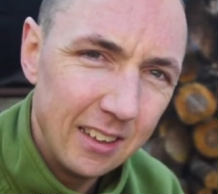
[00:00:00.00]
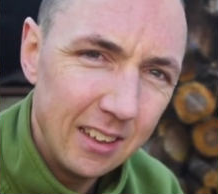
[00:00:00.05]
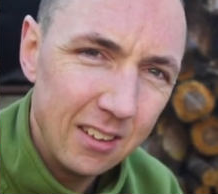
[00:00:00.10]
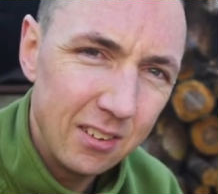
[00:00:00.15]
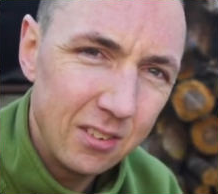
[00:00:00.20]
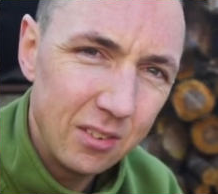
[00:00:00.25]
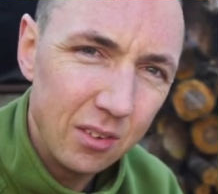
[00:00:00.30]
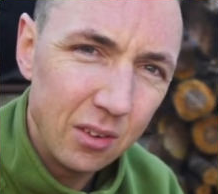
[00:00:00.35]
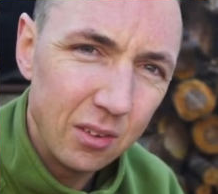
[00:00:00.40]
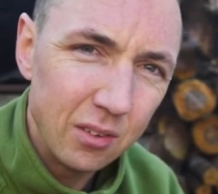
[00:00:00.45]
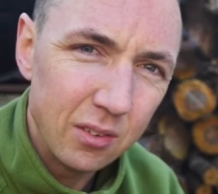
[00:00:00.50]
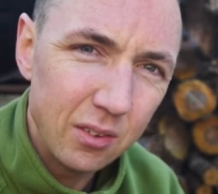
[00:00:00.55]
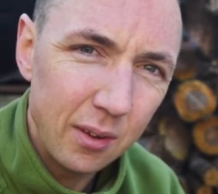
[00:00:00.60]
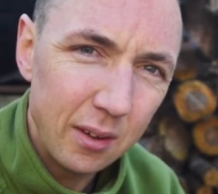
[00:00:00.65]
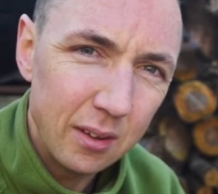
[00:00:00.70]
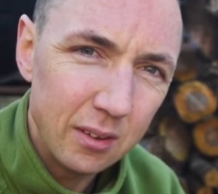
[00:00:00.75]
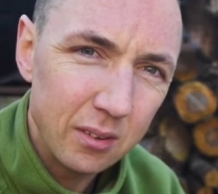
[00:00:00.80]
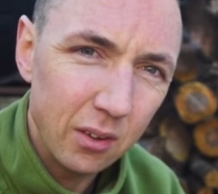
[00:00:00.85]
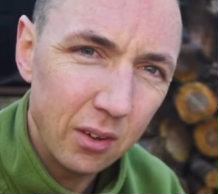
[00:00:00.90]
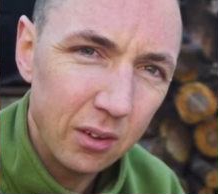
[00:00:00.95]
it's not so
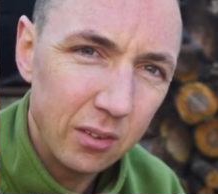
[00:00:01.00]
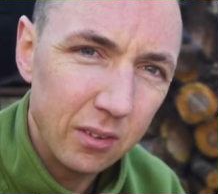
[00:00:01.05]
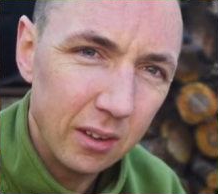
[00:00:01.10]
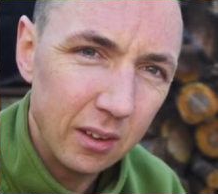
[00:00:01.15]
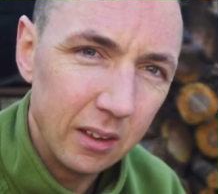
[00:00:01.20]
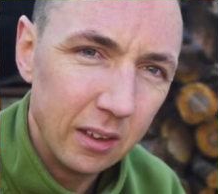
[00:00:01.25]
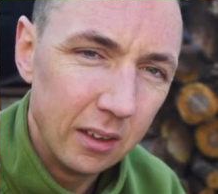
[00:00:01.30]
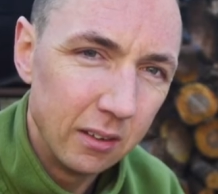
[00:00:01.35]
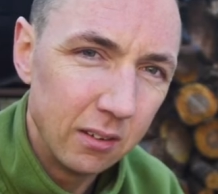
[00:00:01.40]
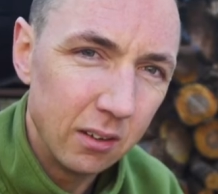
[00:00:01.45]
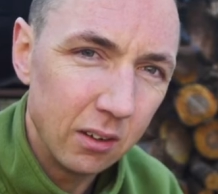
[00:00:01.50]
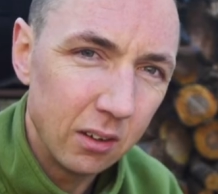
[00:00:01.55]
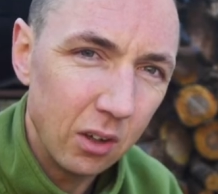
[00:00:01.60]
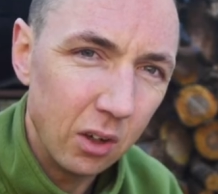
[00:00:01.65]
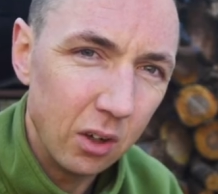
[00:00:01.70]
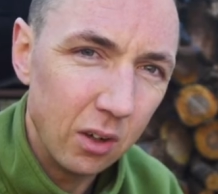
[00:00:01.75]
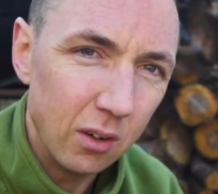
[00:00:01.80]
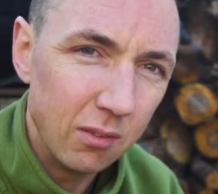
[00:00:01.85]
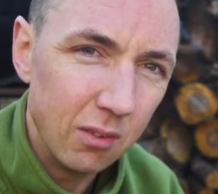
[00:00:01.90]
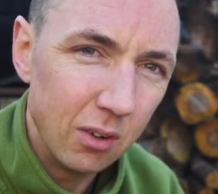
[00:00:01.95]
exciting to
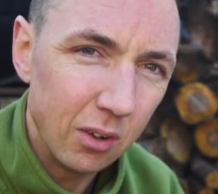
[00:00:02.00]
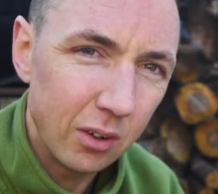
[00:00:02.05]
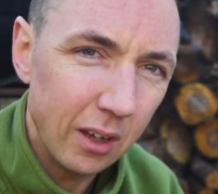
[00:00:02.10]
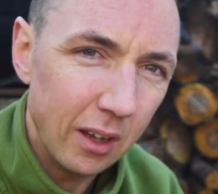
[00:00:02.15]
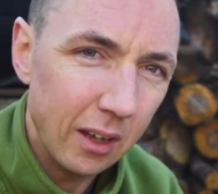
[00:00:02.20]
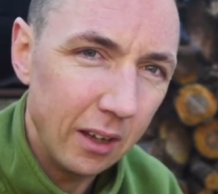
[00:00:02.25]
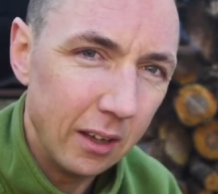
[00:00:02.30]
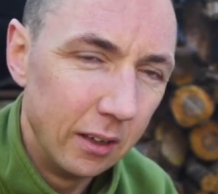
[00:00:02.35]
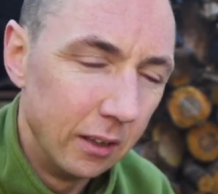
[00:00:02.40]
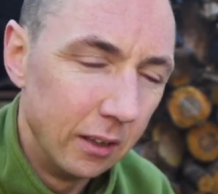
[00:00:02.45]
kind of look at.